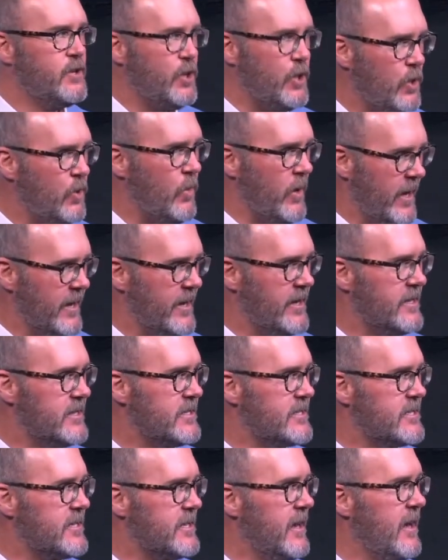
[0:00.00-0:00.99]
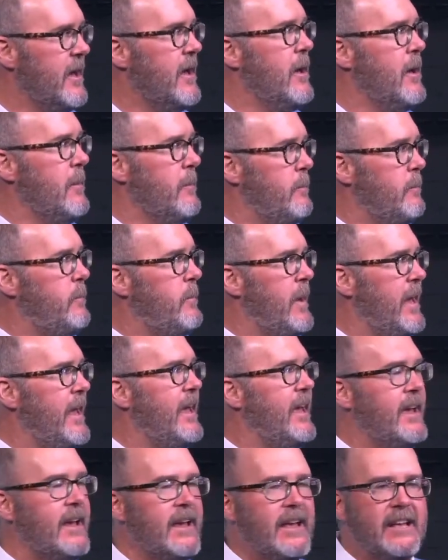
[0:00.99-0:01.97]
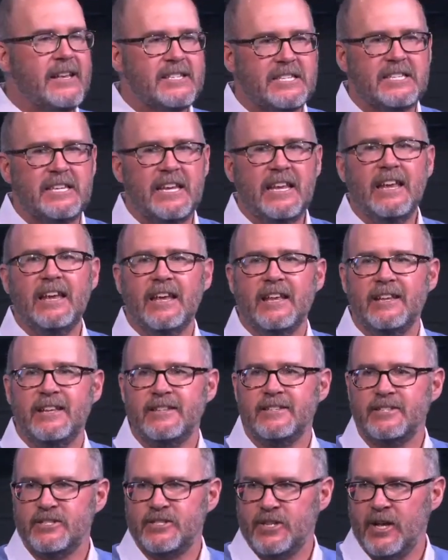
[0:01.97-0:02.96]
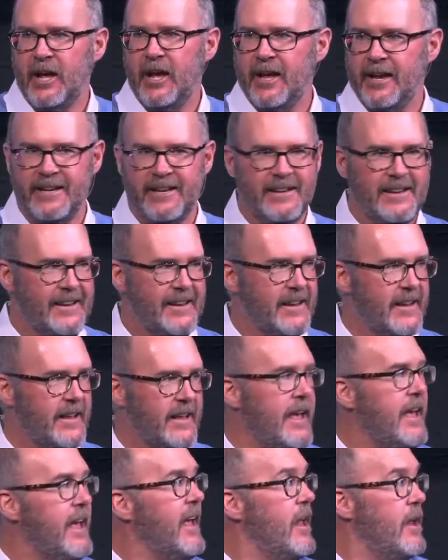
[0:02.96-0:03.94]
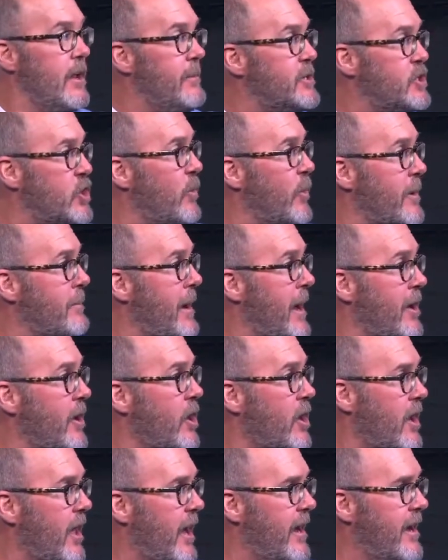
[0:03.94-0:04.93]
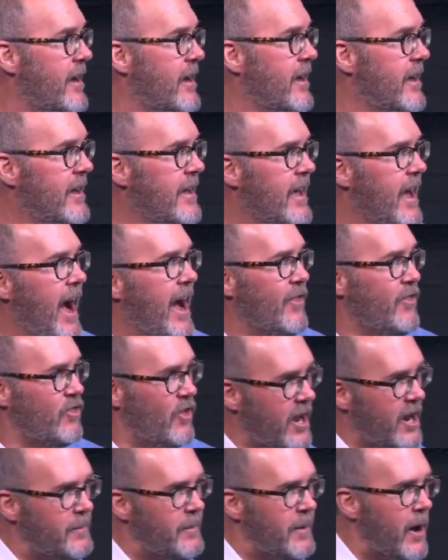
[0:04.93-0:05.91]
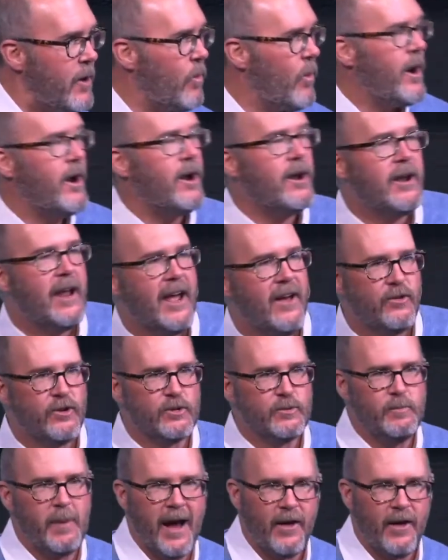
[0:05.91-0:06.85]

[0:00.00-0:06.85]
to his pig stinking son. And let me show you what it might look like. I thought about wearing Heather's